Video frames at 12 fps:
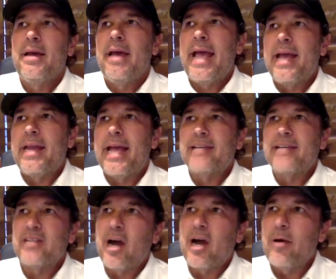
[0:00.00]
as a
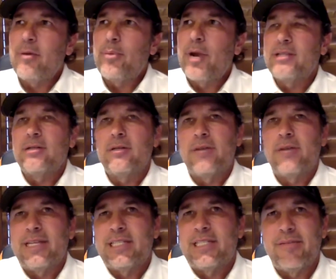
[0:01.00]
chiropractor in
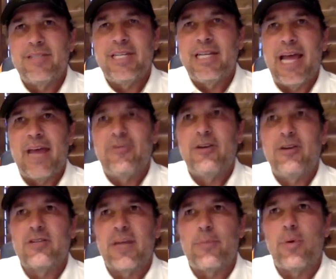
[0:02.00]
17 and a half years,
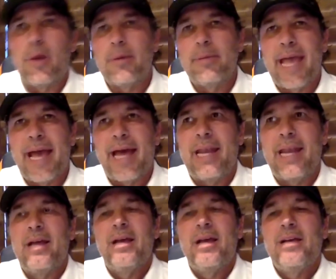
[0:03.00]
I probably had
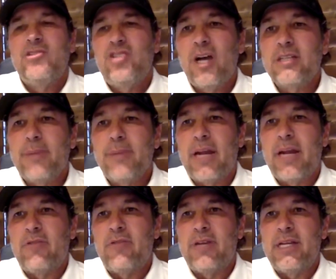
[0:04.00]
just about
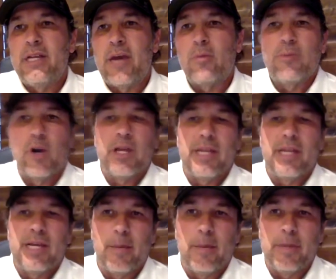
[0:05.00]
every network marketing
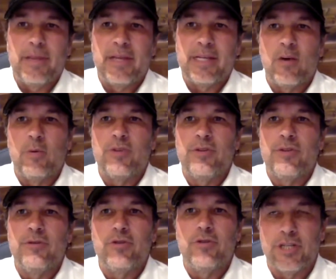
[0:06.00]
company that dealt with
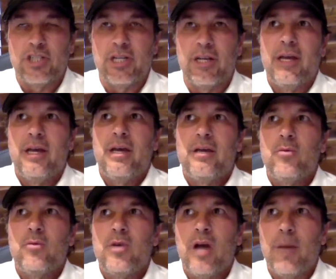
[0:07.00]
nutrition would
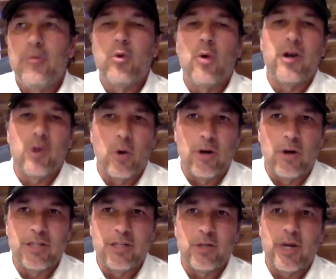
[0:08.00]
come through our doors
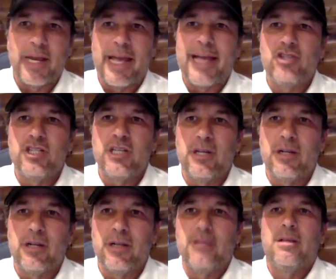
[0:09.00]
and try to hand
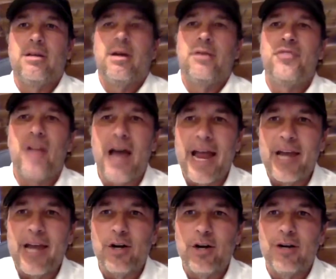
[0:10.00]
Jill a
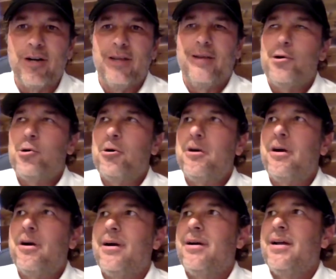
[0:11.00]
flyer
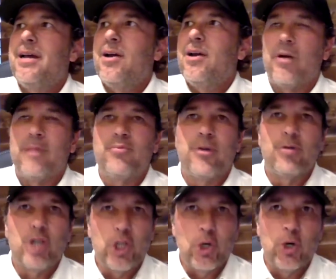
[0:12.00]
or a
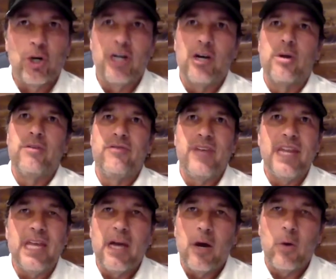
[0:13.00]
brochure or a
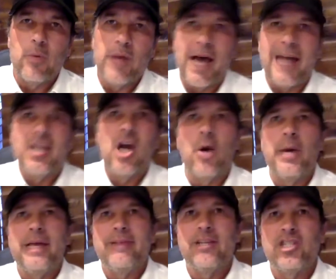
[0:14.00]
video, not knowing
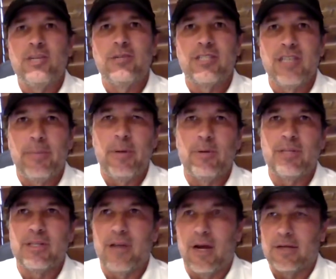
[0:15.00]
that she was sleeping with the
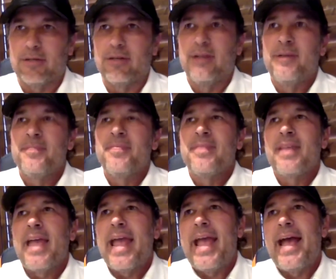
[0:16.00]
doctor.
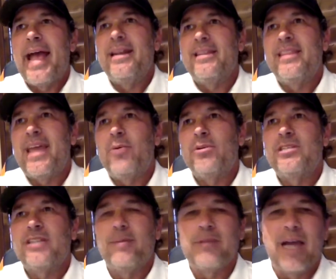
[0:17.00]
And they would
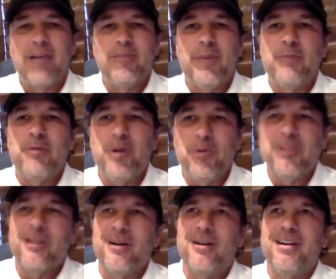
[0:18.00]
sometimes be rude with
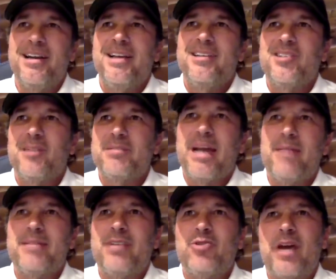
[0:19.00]
her. Sometimes they'd
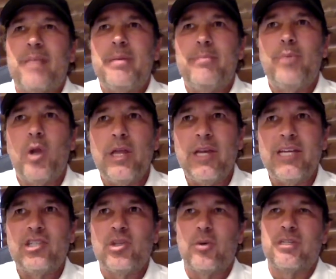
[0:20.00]
try to be bullyish
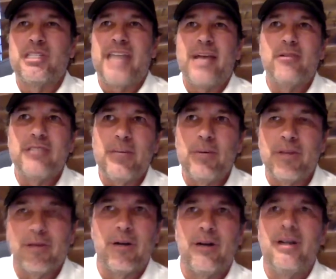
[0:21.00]
or salesy with
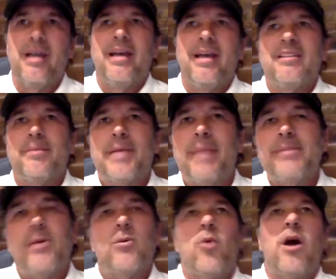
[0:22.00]
her. Sometimes they would
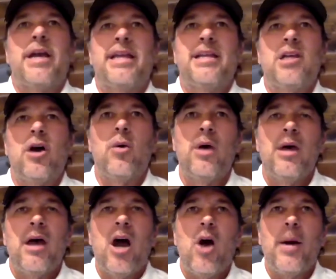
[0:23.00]
walk in and go,
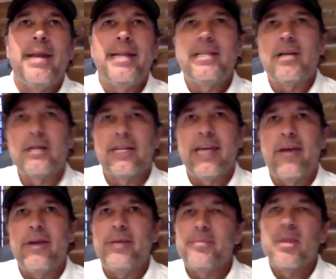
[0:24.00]
"Oh, I need to talk to Gary.
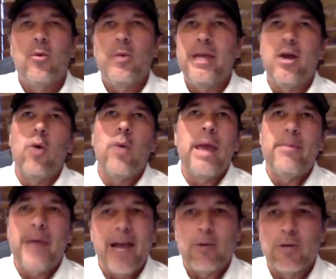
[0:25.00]
We go way
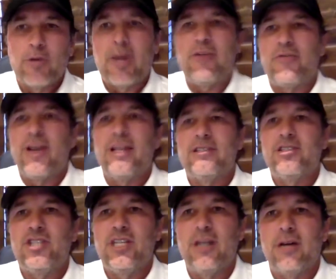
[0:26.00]
back. We're great friends." And she
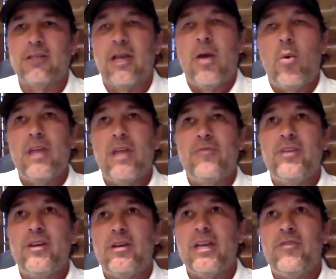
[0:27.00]
goes, "Well,
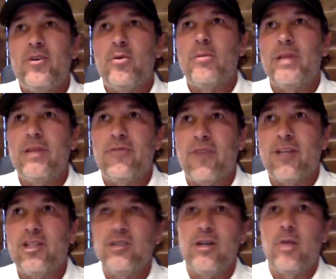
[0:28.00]
if you were really friends, you'd
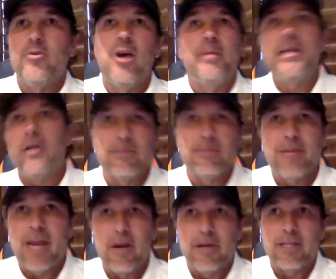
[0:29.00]
know nobody calls him
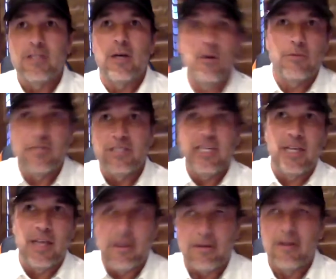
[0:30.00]
Gary. So see you
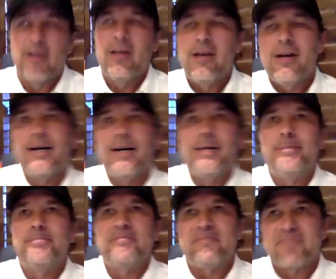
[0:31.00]
later."
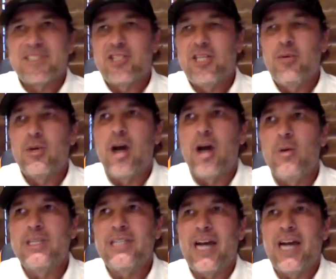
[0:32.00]
She would always kind of